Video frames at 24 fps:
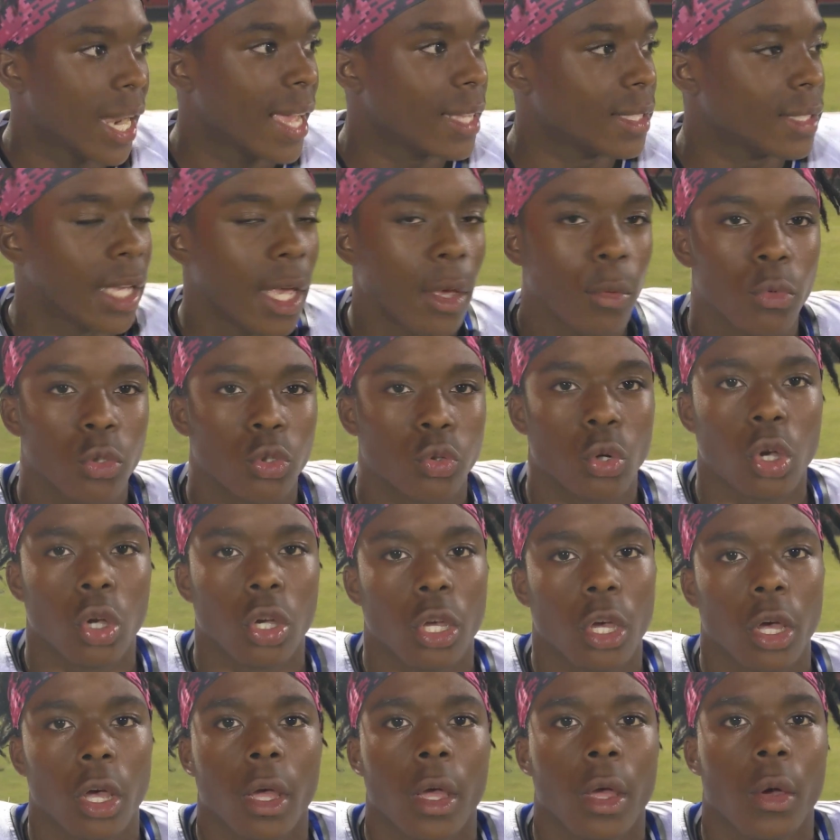Tonight's game was
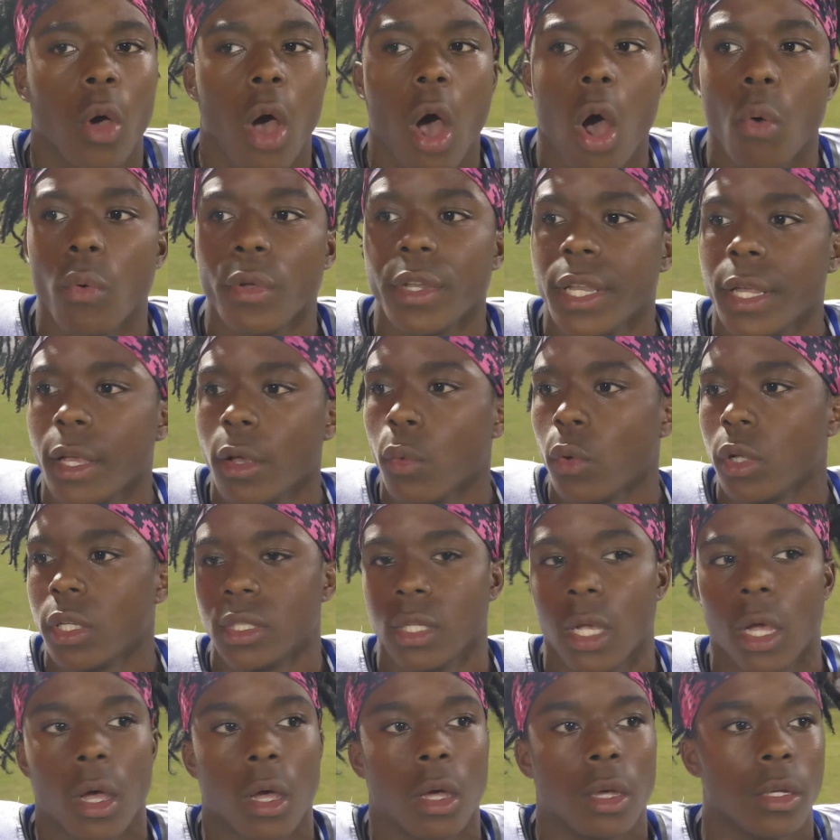real good. All we did
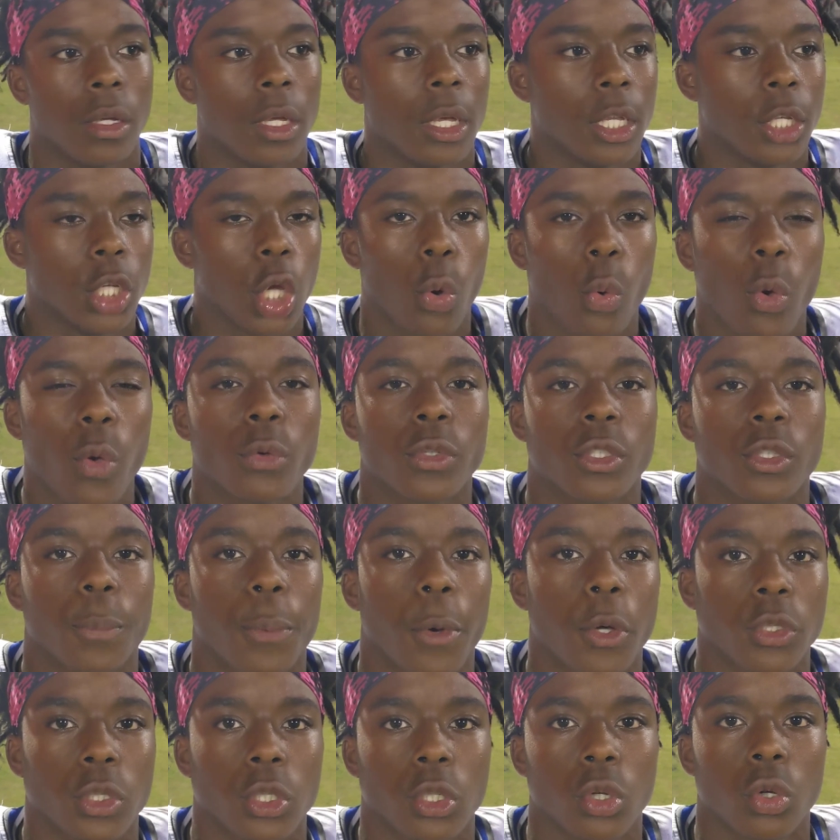was do what we were
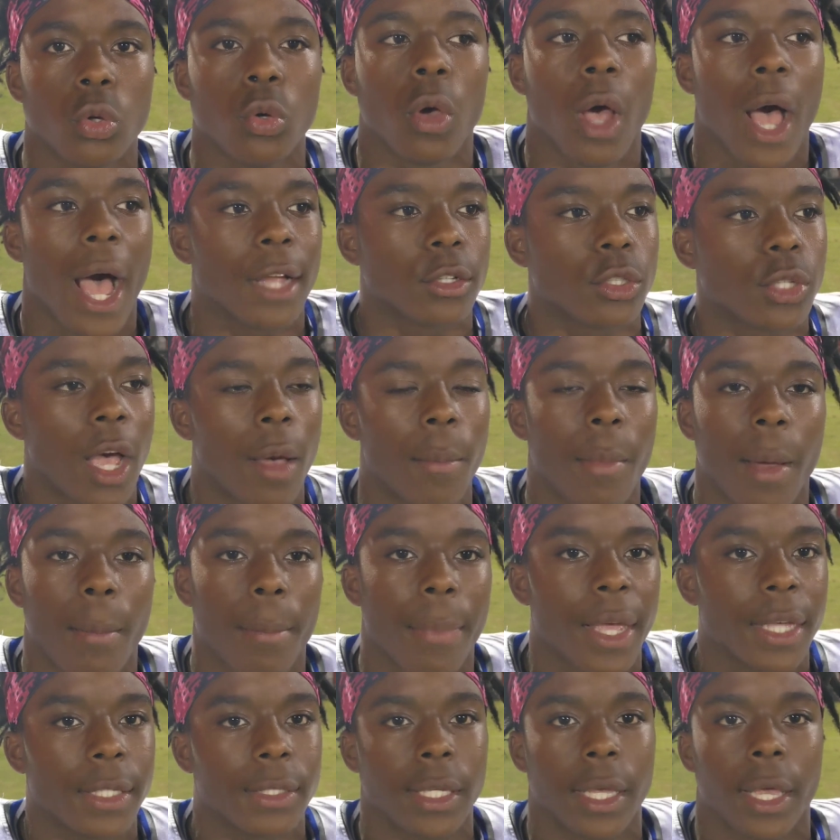supposed to do. I tried
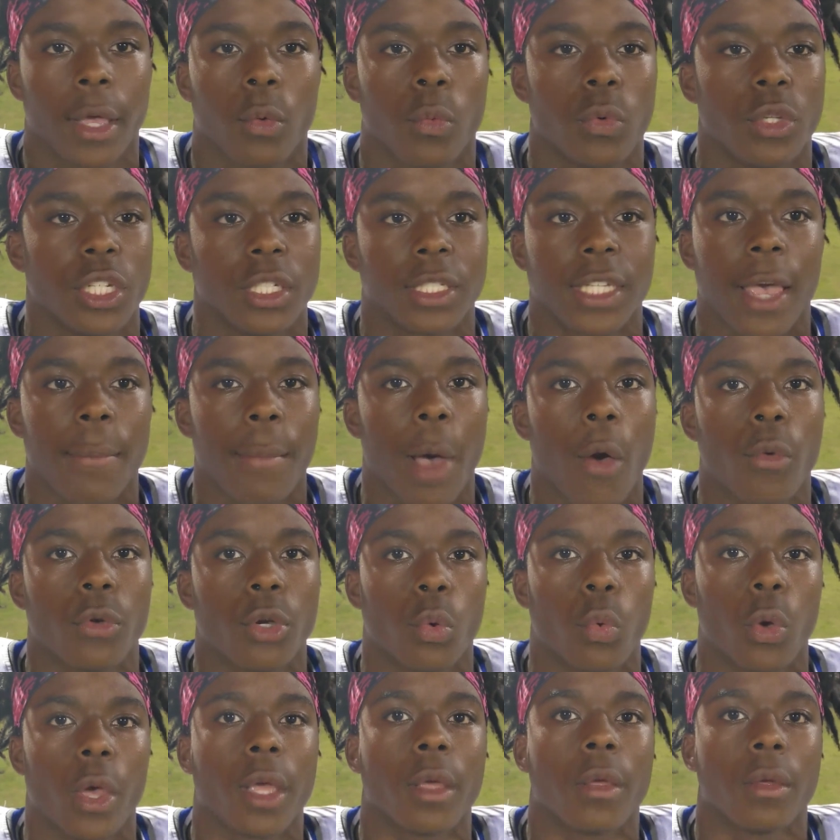my best, and we just came out
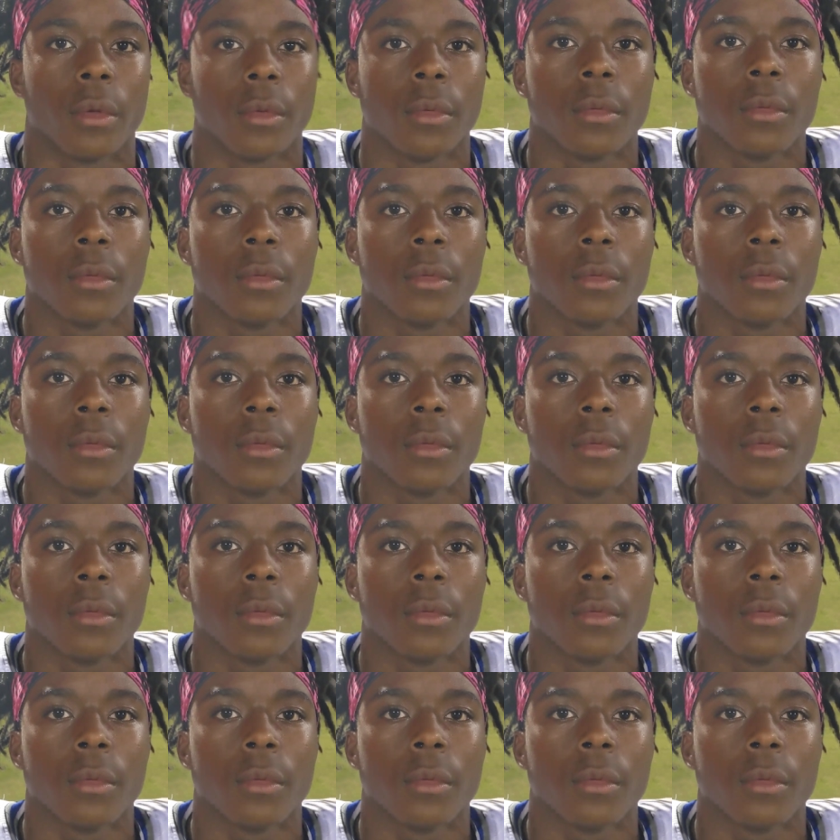with the win.